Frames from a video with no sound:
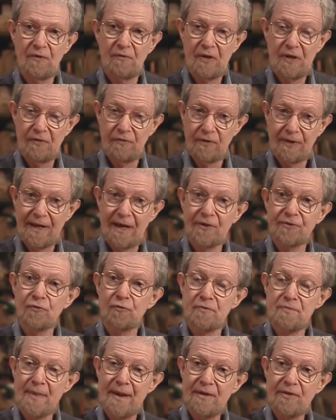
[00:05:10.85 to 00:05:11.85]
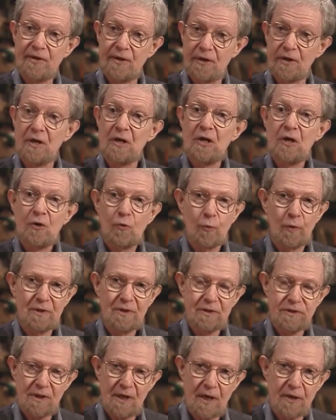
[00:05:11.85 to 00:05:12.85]
if allowed to remain there, would
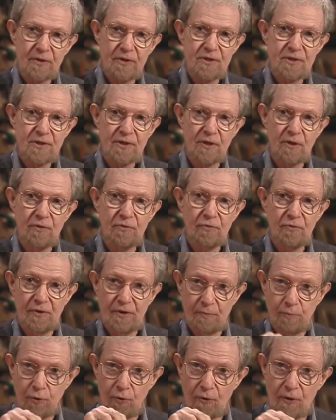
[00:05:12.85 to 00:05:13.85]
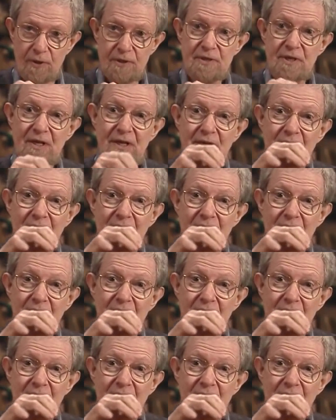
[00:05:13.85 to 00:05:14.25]
clog the stone, the pores,